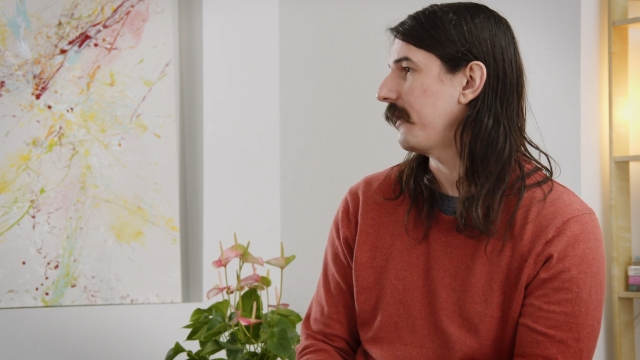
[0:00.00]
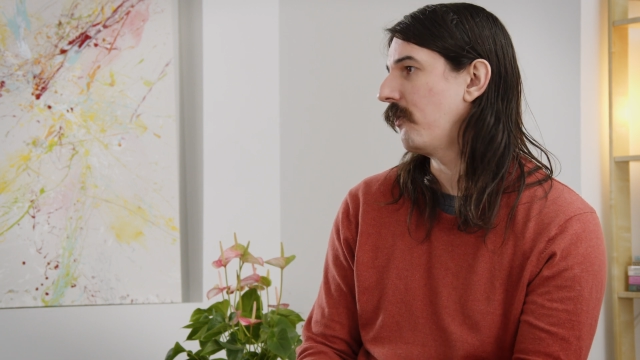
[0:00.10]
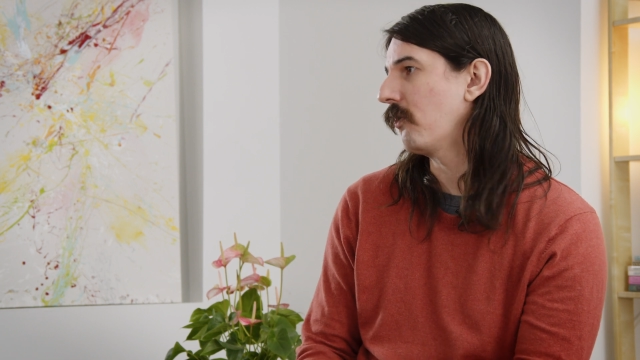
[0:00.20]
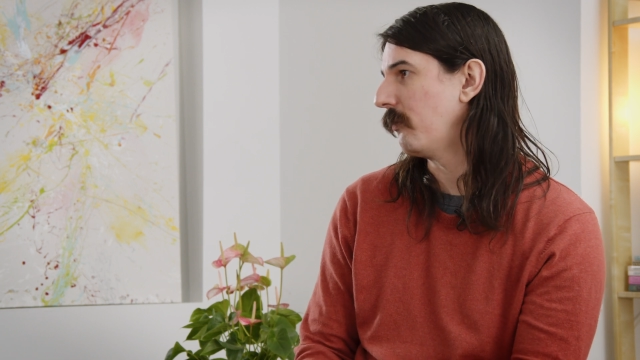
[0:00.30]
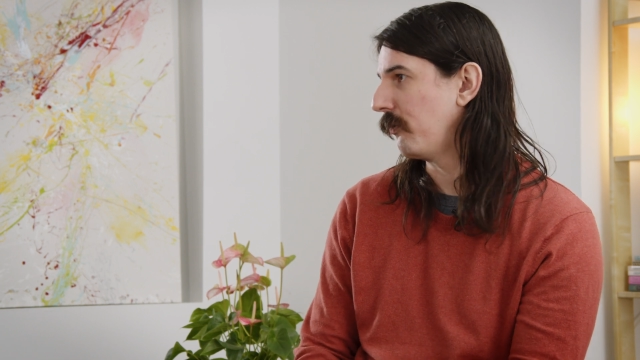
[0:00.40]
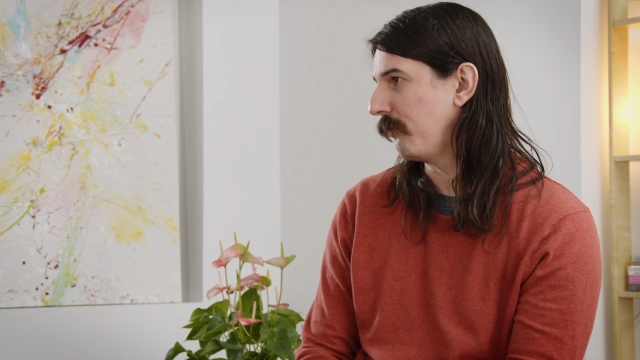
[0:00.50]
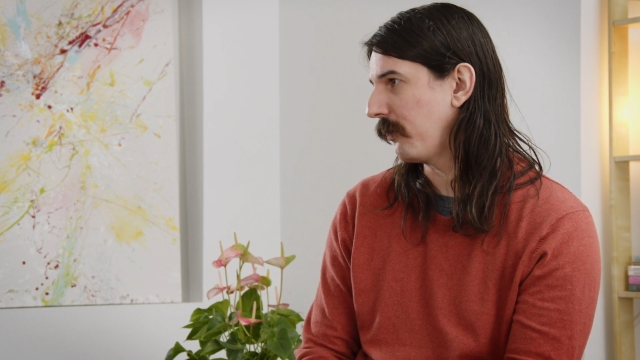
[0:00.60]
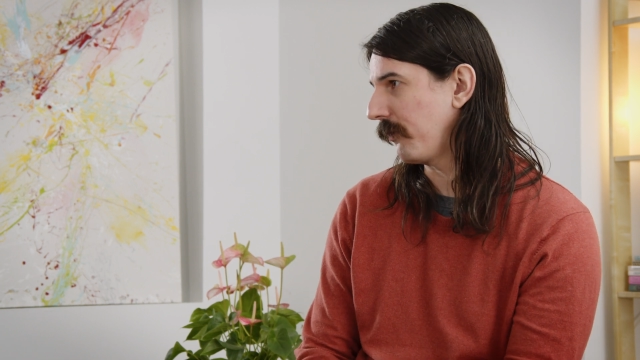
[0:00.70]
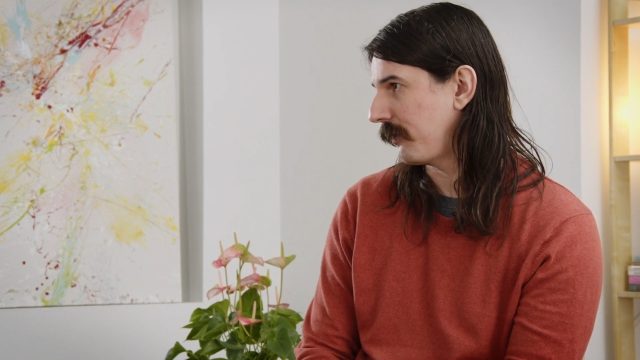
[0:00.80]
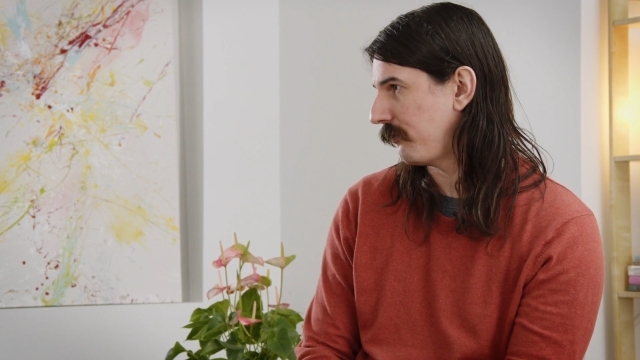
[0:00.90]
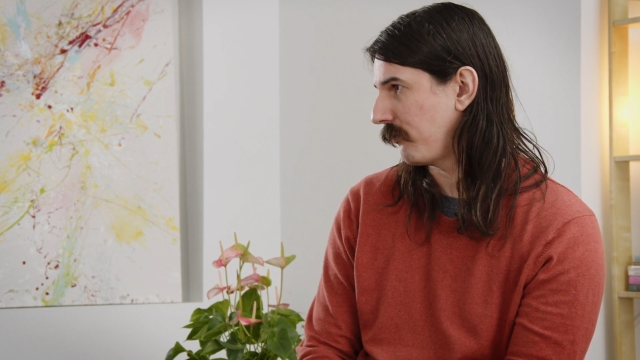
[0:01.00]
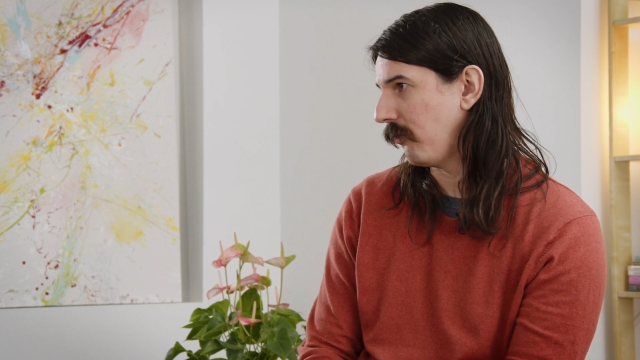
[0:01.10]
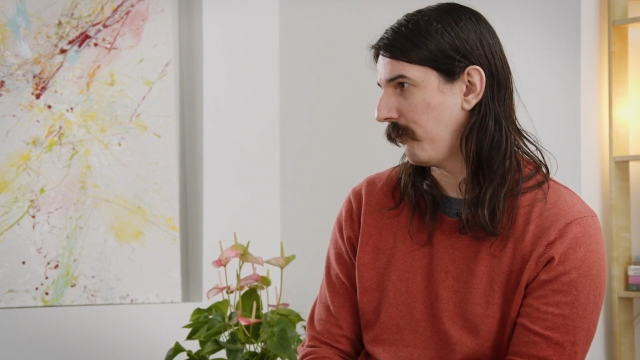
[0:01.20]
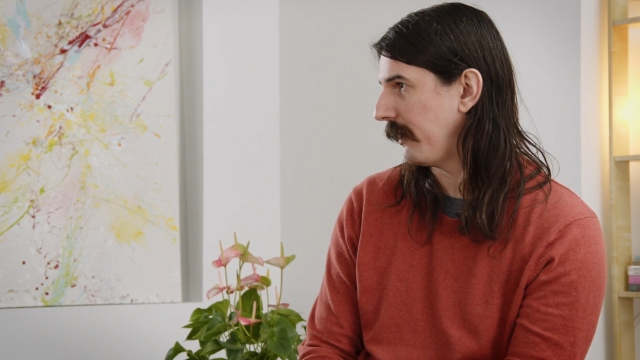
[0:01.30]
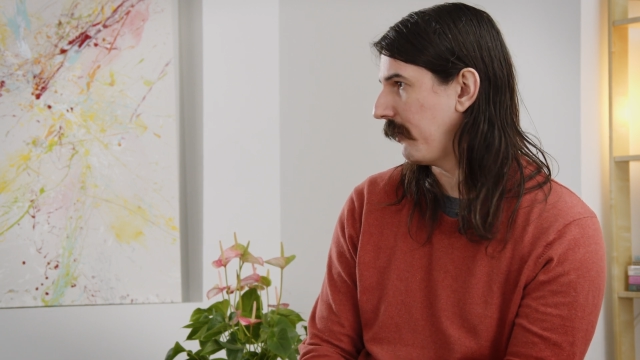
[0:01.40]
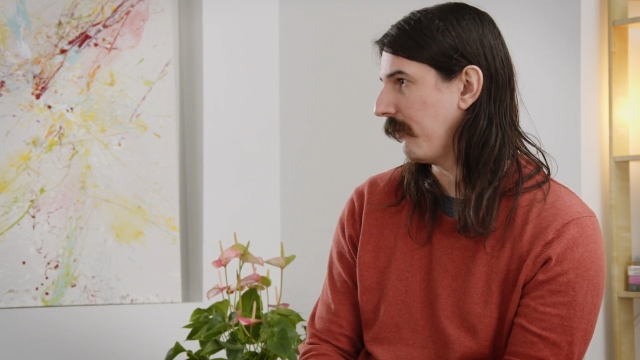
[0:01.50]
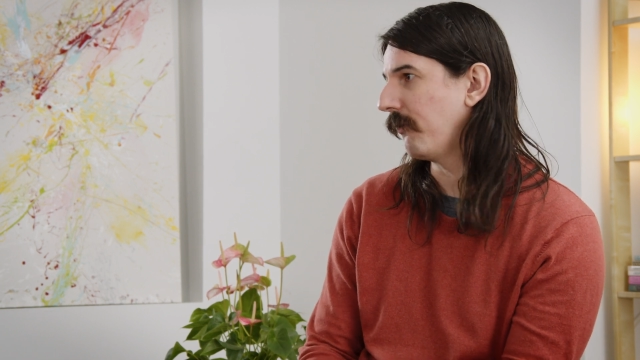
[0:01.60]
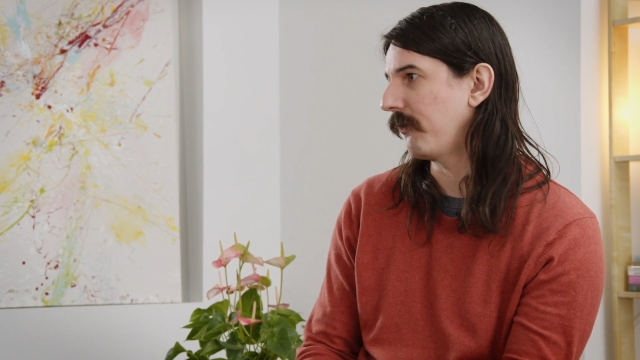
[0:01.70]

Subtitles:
like a hormonal birth control pill